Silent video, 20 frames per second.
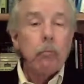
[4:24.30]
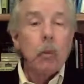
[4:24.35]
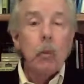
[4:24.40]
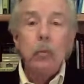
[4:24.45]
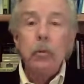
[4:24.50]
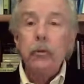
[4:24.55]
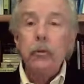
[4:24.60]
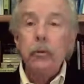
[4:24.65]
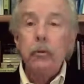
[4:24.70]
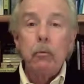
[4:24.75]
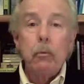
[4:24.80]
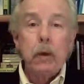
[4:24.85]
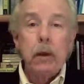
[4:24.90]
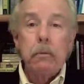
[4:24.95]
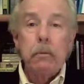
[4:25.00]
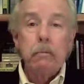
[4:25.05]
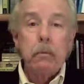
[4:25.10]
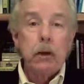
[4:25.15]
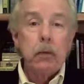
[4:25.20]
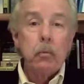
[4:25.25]
with the
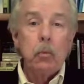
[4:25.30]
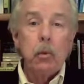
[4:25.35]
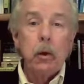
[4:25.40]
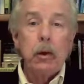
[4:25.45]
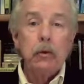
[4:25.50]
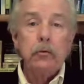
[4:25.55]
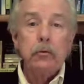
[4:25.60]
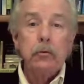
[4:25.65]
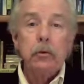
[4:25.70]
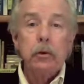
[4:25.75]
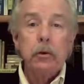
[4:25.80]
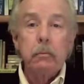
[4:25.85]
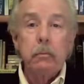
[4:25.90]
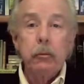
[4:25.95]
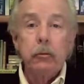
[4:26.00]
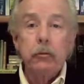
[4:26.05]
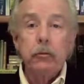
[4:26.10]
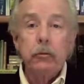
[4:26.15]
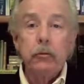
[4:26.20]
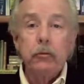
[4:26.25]
great Budweiser
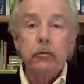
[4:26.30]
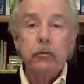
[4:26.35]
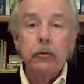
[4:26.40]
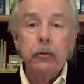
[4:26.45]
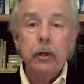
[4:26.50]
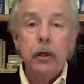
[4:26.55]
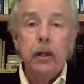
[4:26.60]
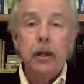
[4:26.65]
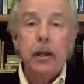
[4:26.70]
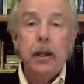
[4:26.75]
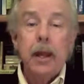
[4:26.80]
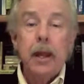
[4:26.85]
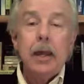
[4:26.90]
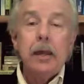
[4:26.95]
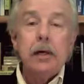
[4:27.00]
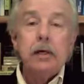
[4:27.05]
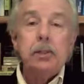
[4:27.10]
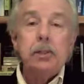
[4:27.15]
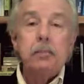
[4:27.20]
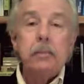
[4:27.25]
commercials, right,
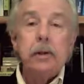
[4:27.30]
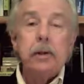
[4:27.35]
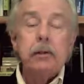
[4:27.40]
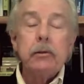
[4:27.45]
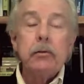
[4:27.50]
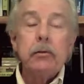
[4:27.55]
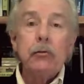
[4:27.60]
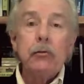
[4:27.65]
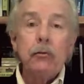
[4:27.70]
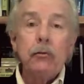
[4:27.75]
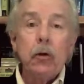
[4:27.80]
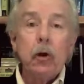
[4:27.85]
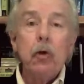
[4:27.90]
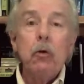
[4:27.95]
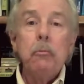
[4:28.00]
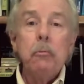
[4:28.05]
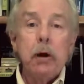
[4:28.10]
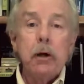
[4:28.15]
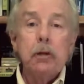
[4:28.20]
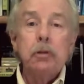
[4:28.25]
spend so
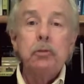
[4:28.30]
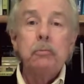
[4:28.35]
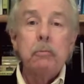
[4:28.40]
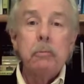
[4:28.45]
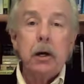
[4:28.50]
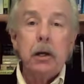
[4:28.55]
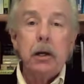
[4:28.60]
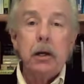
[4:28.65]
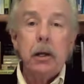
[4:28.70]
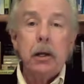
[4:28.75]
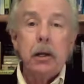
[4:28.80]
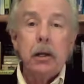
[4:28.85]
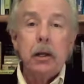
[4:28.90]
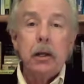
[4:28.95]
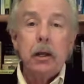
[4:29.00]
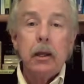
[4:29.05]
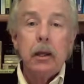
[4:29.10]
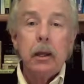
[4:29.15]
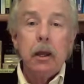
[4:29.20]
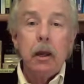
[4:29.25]
much money
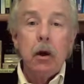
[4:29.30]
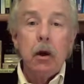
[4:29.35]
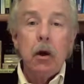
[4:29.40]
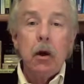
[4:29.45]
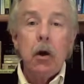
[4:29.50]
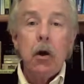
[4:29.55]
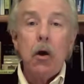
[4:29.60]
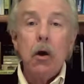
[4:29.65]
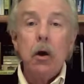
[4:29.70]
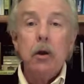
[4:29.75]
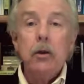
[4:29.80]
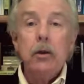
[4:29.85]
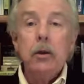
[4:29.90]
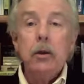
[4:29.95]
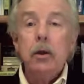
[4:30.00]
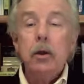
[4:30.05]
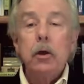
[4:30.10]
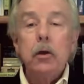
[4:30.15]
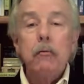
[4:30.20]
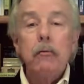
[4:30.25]
on
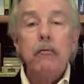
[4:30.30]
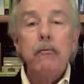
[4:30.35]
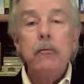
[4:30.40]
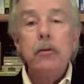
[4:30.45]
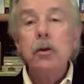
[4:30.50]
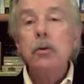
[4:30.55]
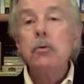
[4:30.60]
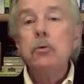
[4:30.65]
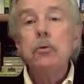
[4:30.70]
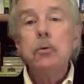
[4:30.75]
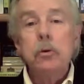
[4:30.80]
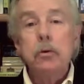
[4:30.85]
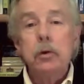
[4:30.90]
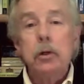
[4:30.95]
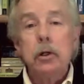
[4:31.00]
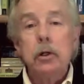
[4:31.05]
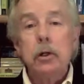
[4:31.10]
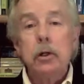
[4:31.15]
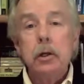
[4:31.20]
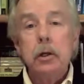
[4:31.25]

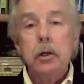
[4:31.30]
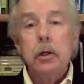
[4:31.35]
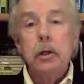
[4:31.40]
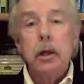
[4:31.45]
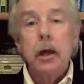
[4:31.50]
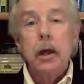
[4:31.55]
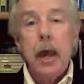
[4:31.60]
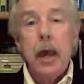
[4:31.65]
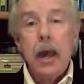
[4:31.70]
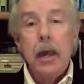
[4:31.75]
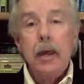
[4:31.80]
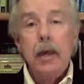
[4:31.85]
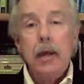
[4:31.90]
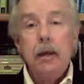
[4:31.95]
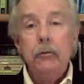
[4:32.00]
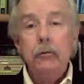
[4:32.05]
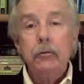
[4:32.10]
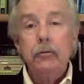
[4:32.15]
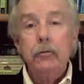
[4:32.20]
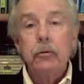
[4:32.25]
feel-good
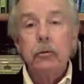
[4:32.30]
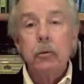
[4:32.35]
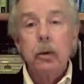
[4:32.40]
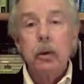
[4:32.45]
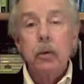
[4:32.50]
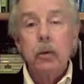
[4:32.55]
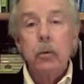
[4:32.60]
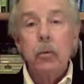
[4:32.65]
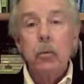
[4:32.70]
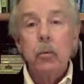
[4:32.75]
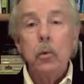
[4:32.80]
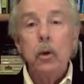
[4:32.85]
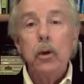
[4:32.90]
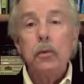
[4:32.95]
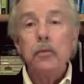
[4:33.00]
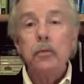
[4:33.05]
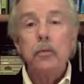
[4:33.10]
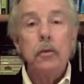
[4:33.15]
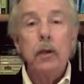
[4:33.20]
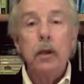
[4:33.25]
ads
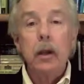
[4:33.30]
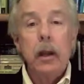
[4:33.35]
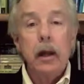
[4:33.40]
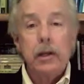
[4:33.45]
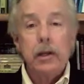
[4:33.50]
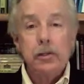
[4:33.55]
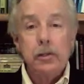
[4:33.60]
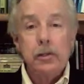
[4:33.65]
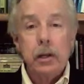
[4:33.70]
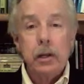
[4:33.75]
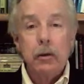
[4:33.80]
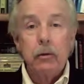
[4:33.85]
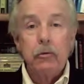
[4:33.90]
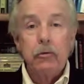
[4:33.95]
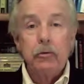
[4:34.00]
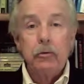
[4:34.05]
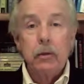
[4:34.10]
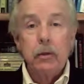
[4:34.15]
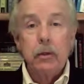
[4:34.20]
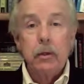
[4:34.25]
with the Clydesdales,